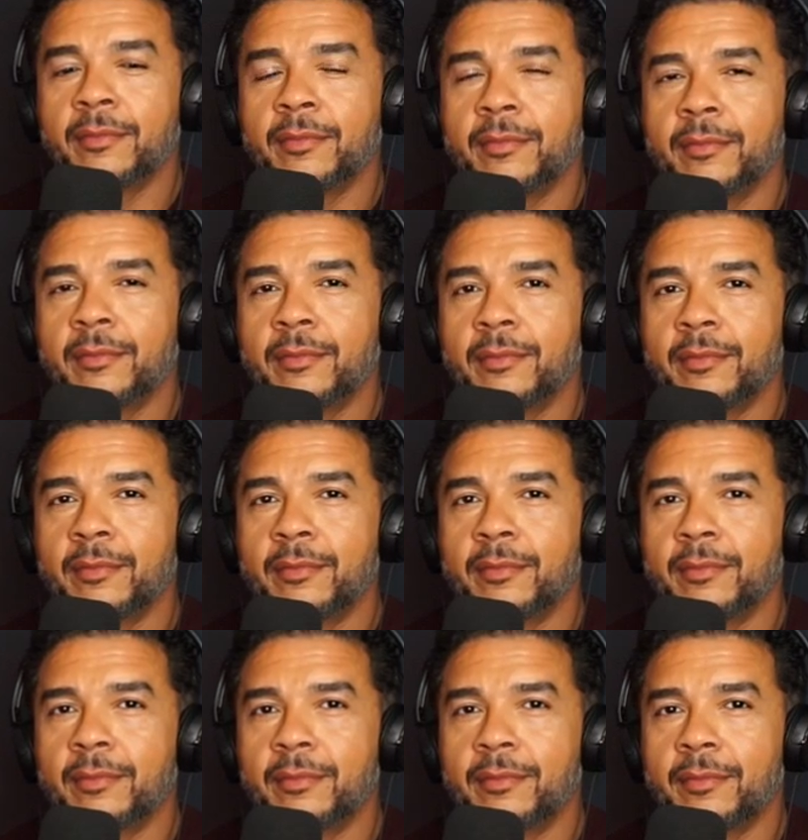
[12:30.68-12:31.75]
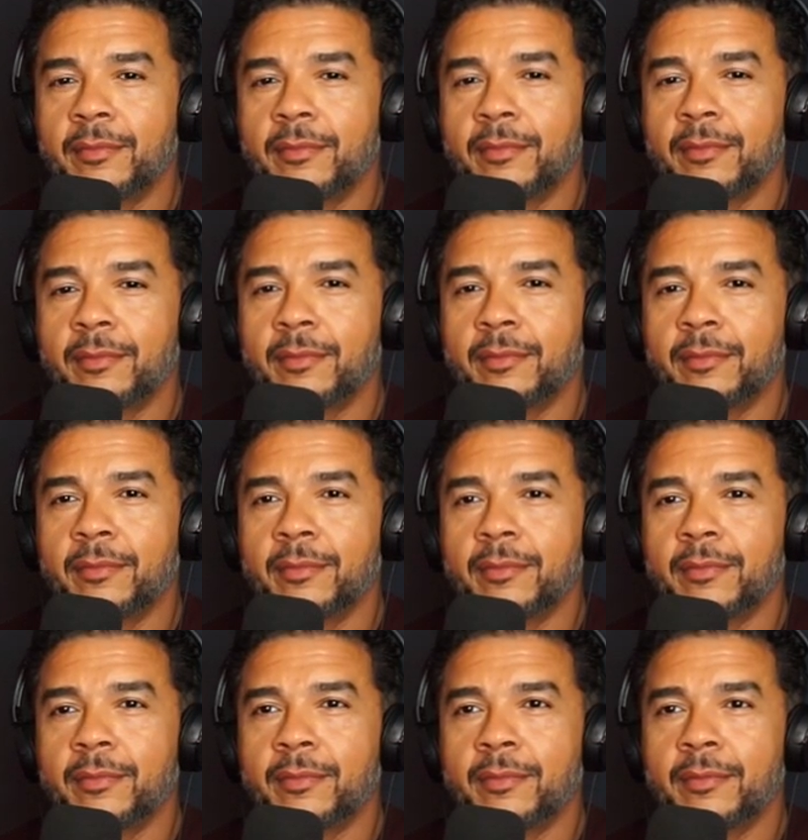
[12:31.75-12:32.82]

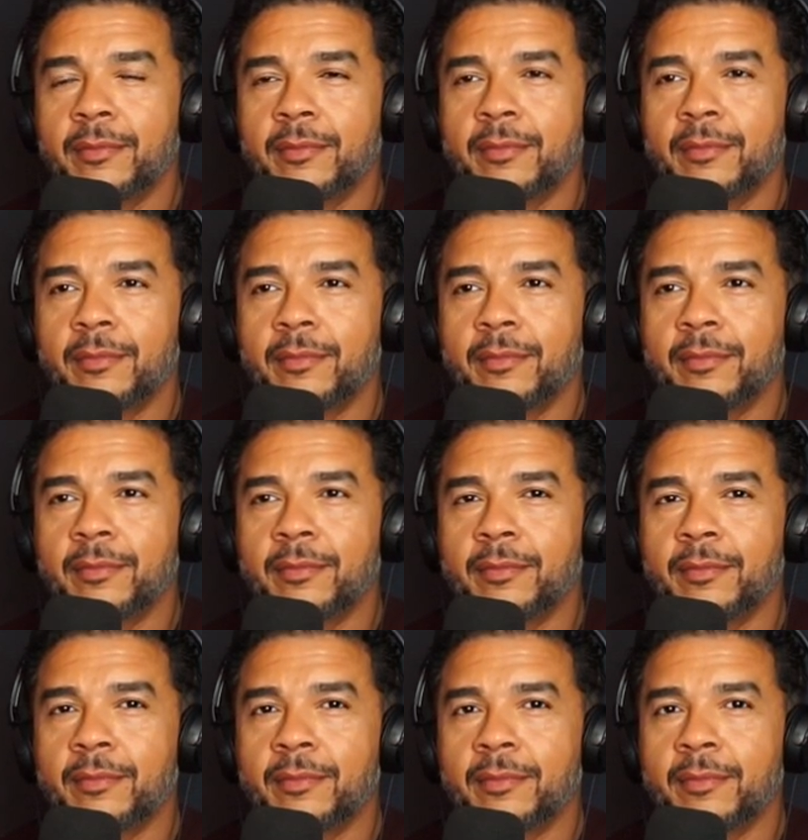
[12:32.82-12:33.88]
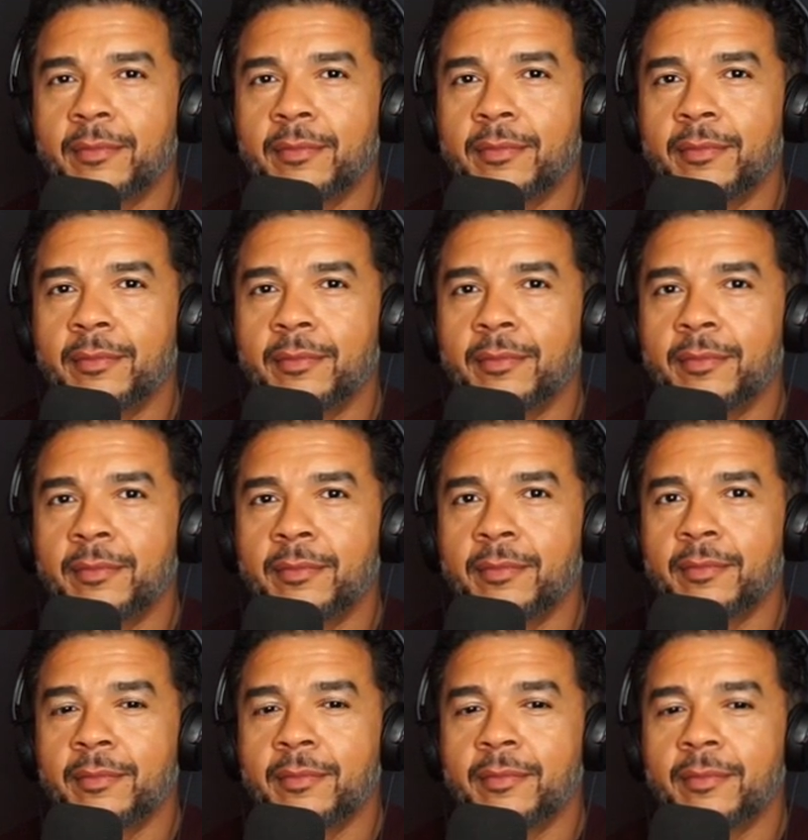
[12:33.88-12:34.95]

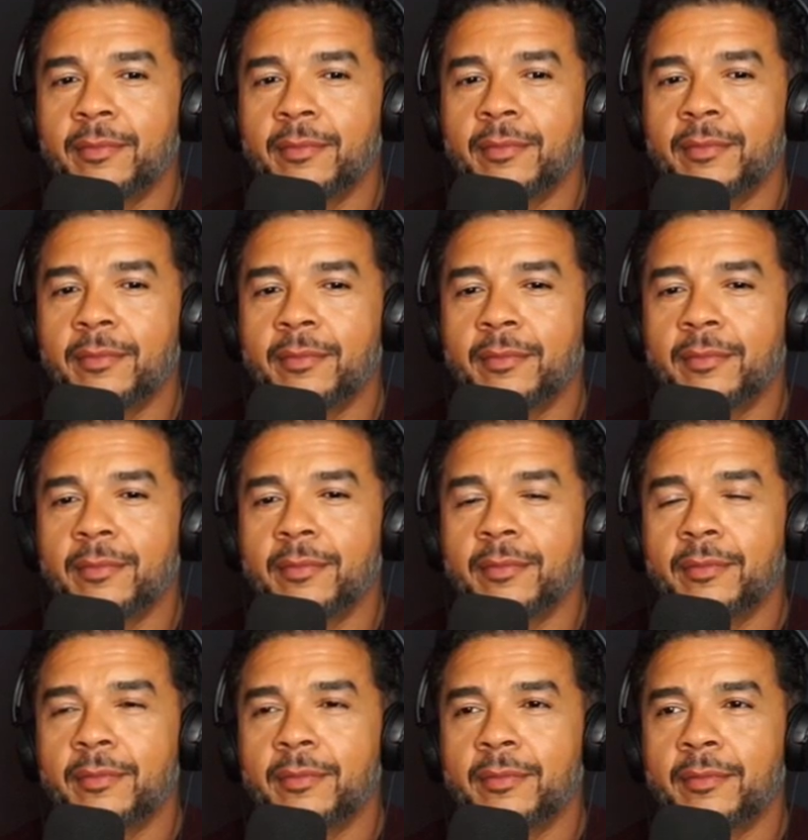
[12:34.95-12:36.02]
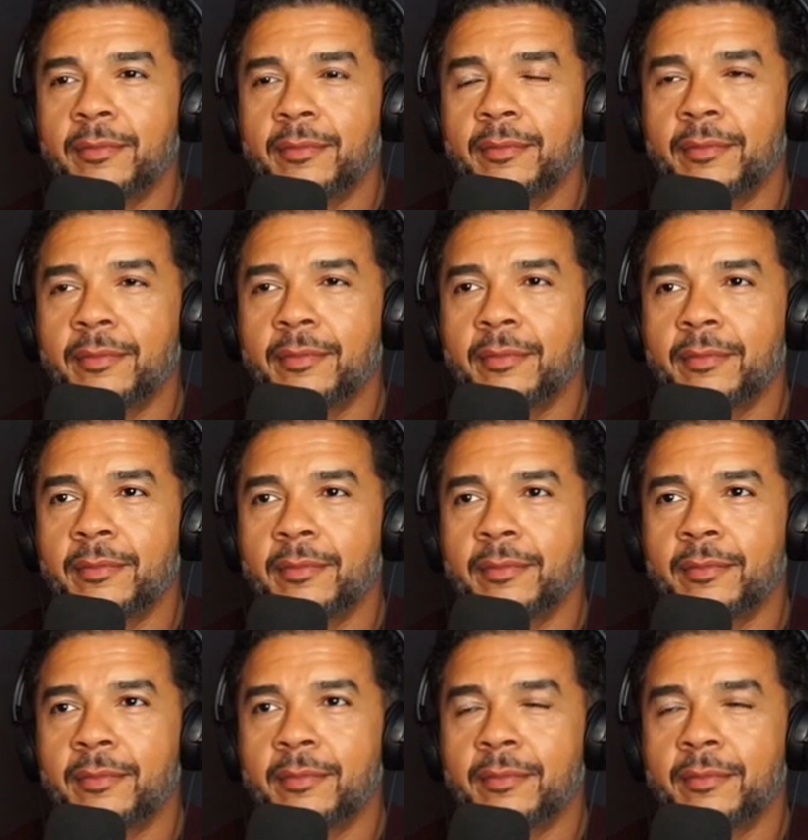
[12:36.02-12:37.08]
(not speaking)